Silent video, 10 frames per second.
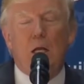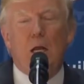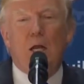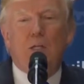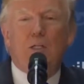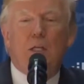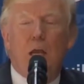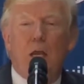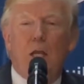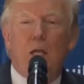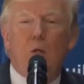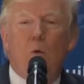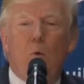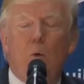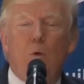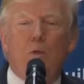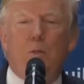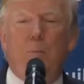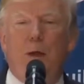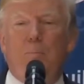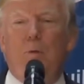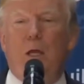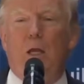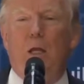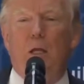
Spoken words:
I said, where was the pipe made?